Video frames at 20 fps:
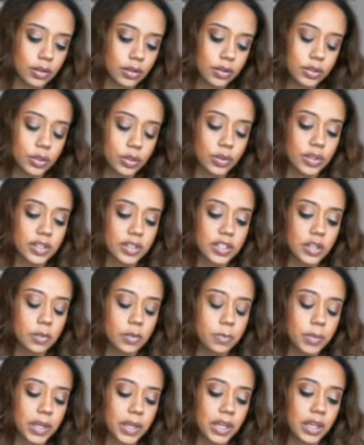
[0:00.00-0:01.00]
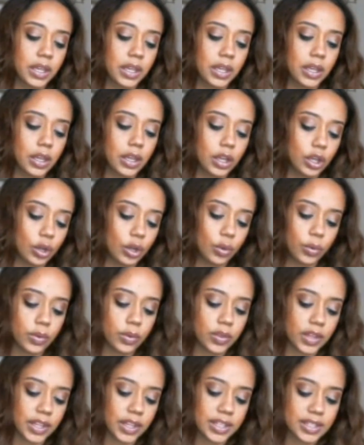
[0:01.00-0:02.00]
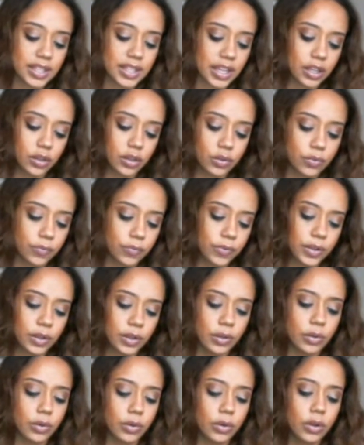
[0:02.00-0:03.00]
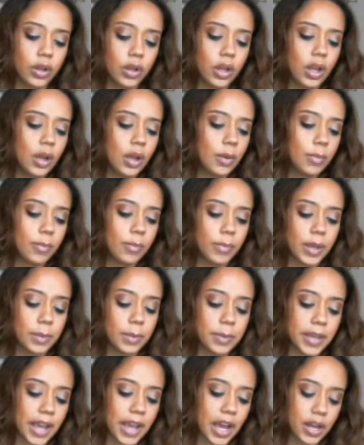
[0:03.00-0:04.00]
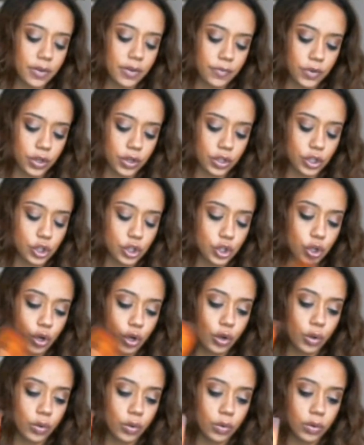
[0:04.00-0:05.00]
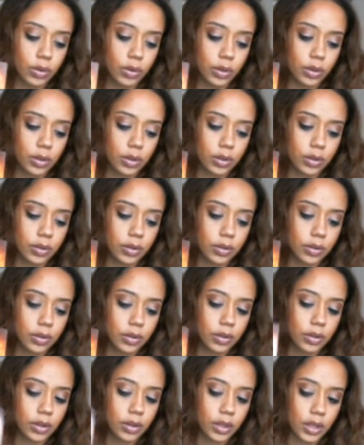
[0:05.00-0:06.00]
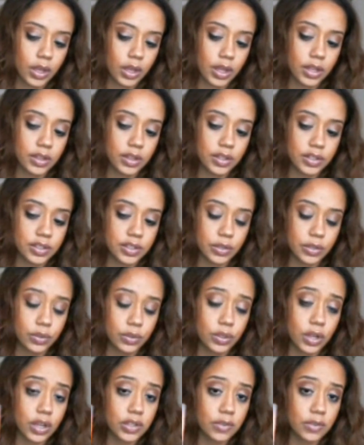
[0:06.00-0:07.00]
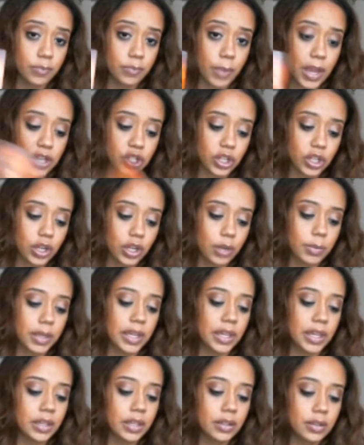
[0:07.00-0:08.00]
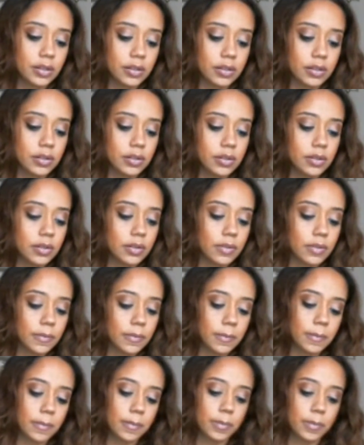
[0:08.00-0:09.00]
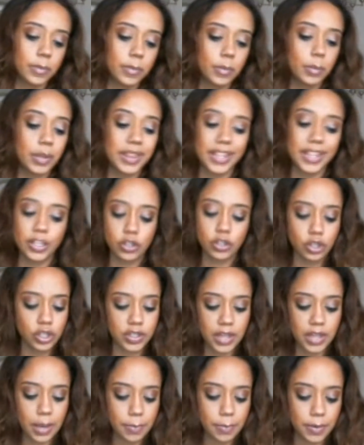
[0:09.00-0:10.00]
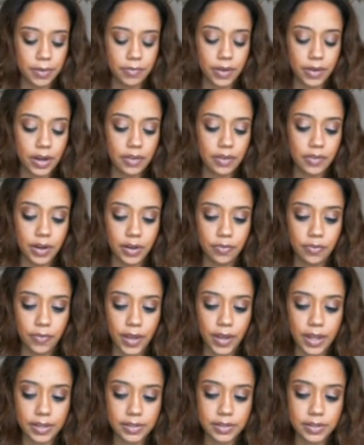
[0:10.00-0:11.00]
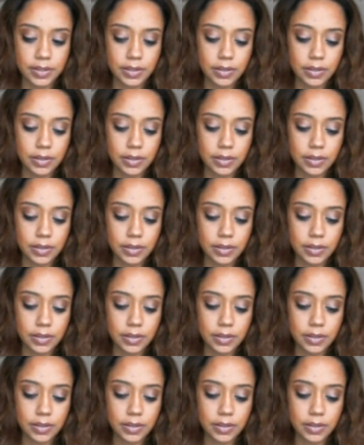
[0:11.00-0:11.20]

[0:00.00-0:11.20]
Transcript: So this could be, you know, things that you feel maybe out of your control. There's still talks of passion coming in, but things are just happening very, very fast.